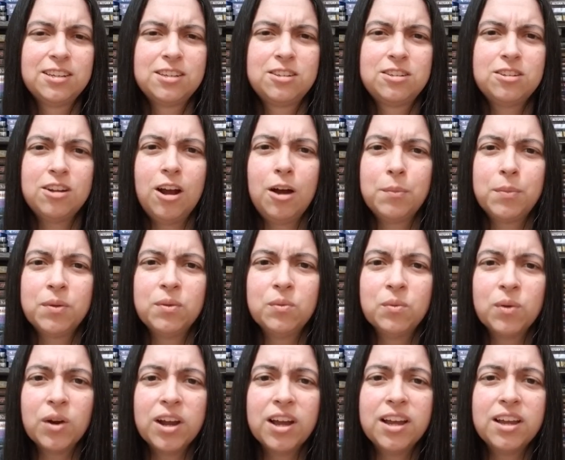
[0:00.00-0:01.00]
stomp
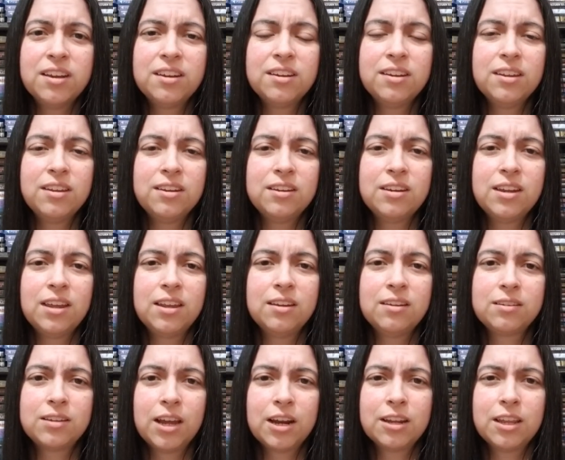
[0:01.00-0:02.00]
and run and
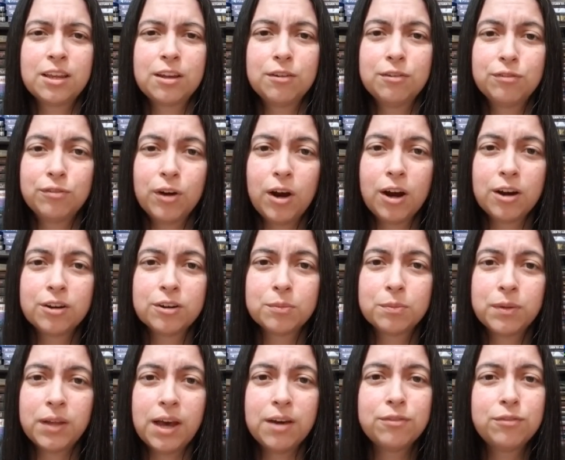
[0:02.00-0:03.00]
kind of like a
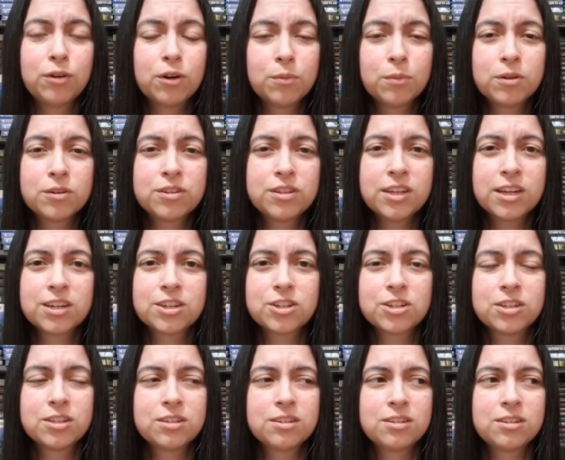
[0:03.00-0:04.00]
Frogger platformer
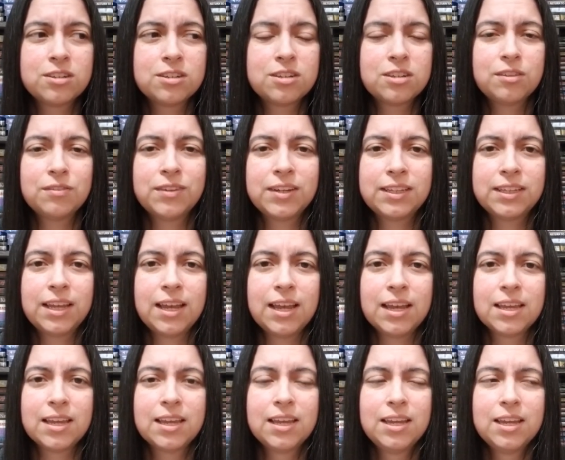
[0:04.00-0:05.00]
sections and stuff like
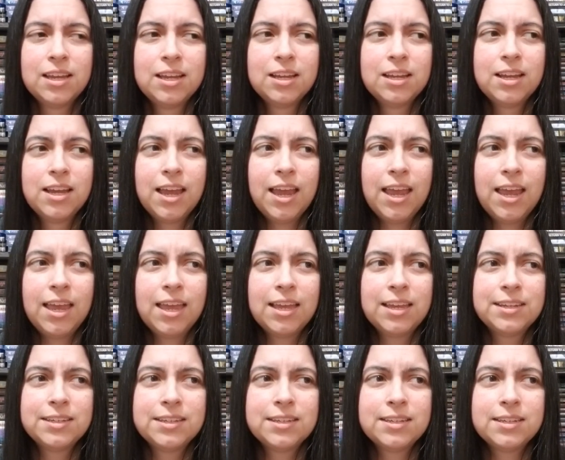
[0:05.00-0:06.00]
that.
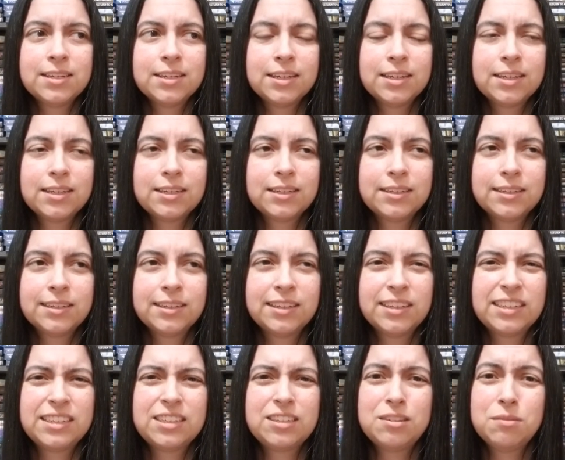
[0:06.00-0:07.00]
And
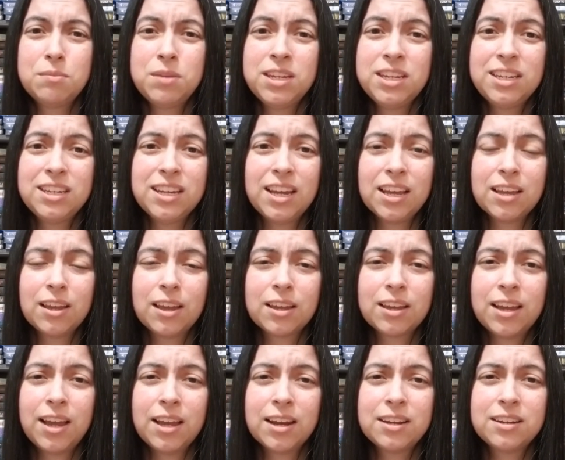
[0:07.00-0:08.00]
to me,
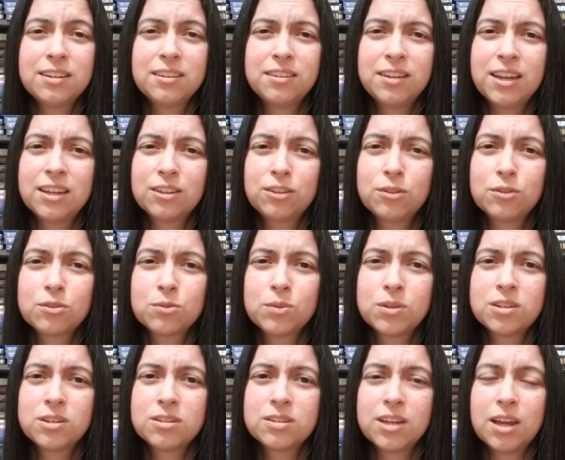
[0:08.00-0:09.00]
I kind of didn't like those
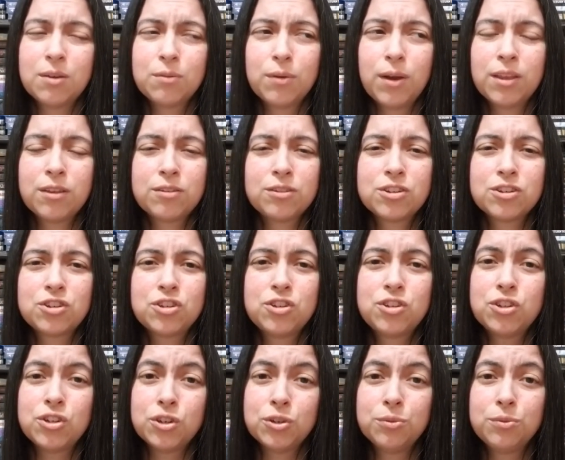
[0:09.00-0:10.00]
ones. I'd rather just
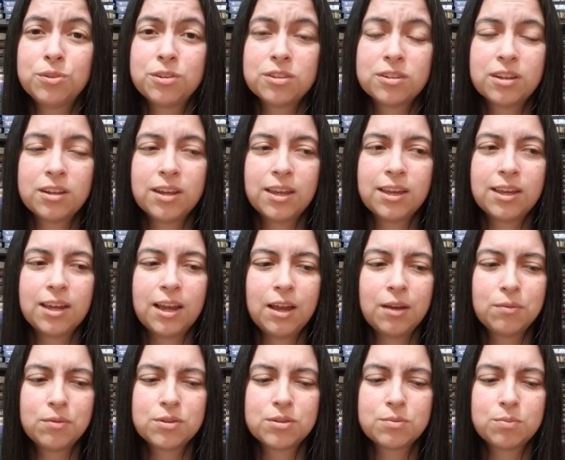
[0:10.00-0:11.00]
shoot. Like,
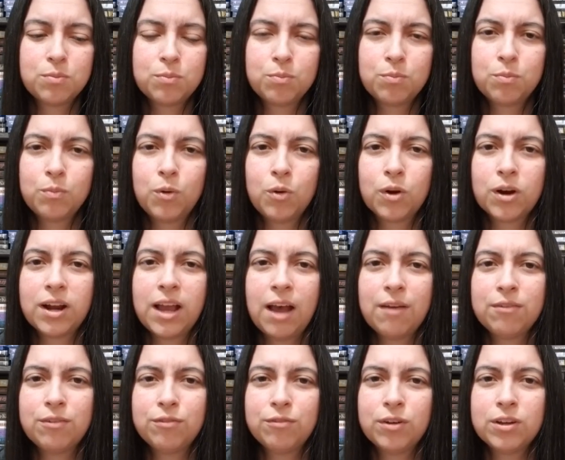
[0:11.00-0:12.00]
I was more
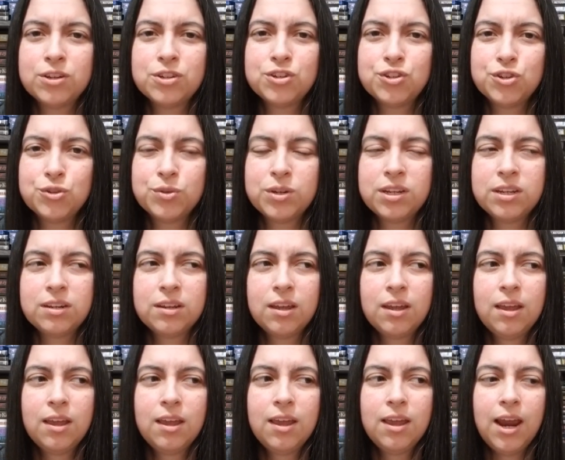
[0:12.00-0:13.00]
having fun shooting,
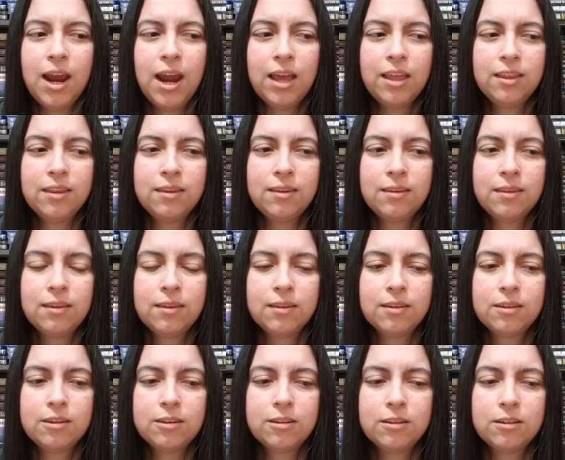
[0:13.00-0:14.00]
and
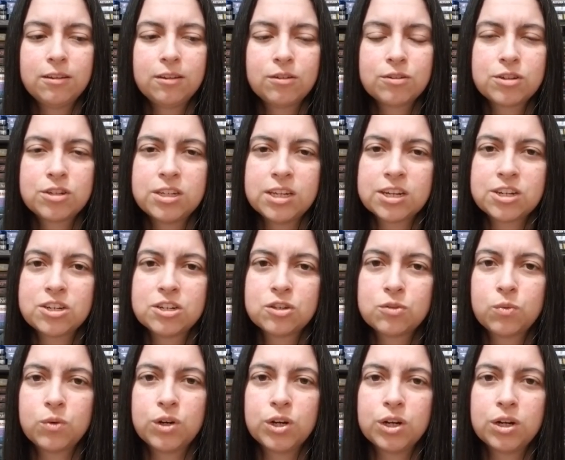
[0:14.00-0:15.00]
there's sections
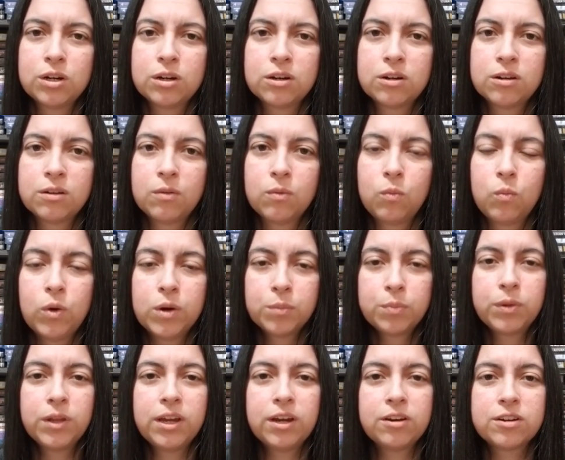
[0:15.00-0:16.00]
where one
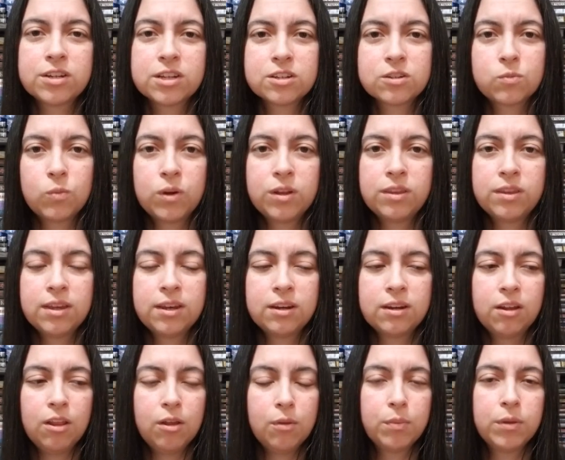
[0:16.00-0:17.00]
player does one thing
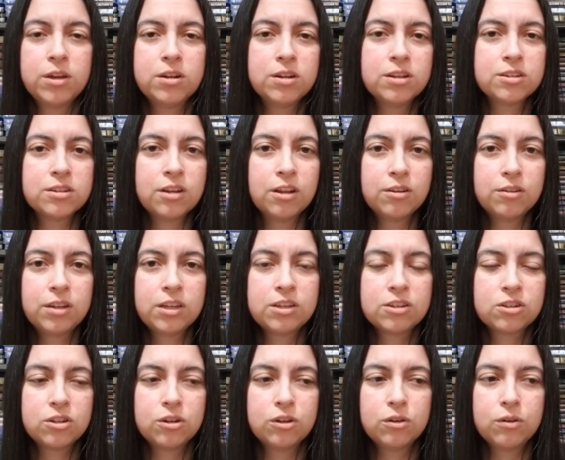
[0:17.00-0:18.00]
and another player does another thing.
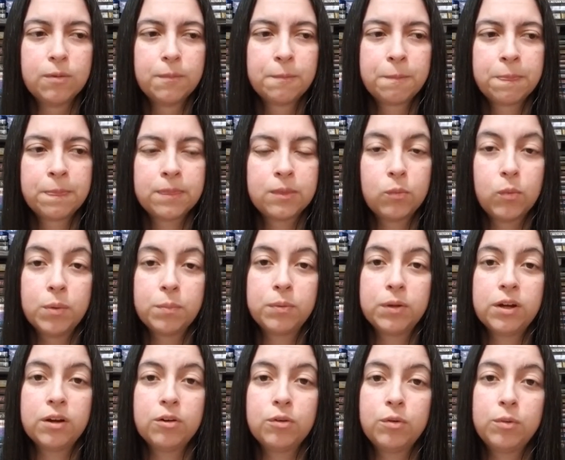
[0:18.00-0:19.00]
So the one
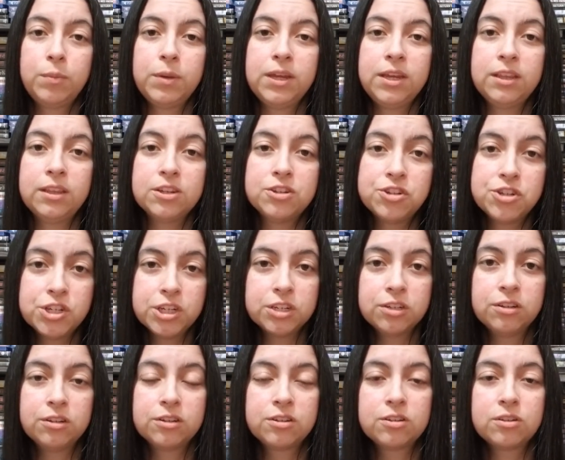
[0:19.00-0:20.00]
player will be the
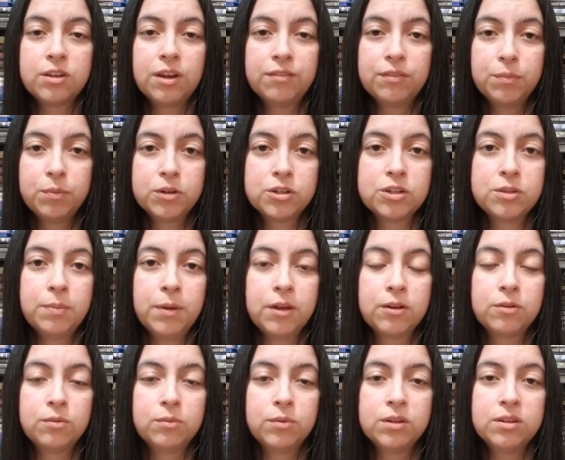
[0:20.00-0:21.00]
shield, so you have to push the
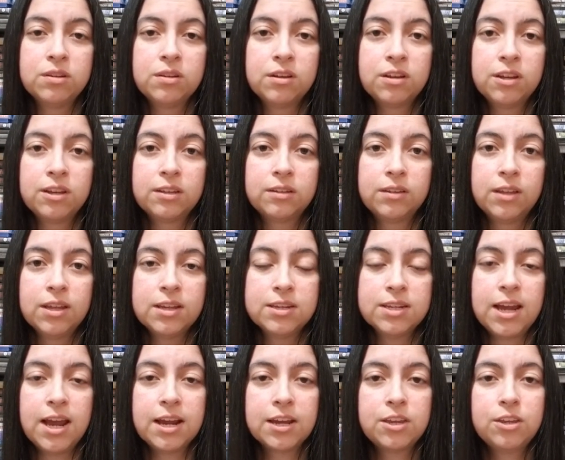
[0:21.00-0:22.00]
pedal when they
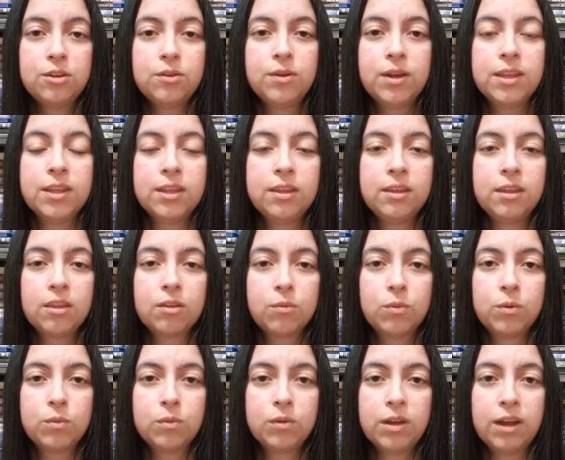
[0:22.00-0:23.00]
attack you, and then the other
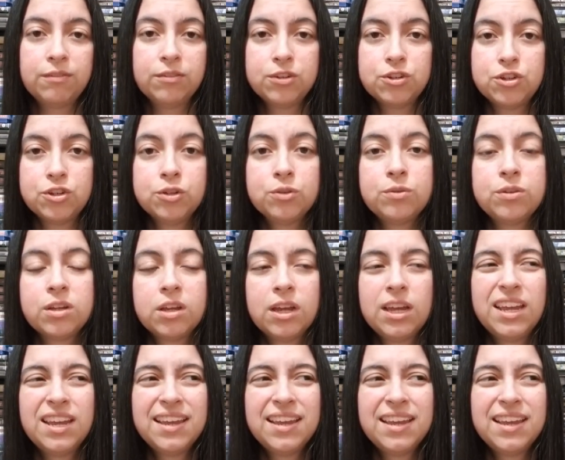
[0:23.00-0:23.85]
one will have to shoot.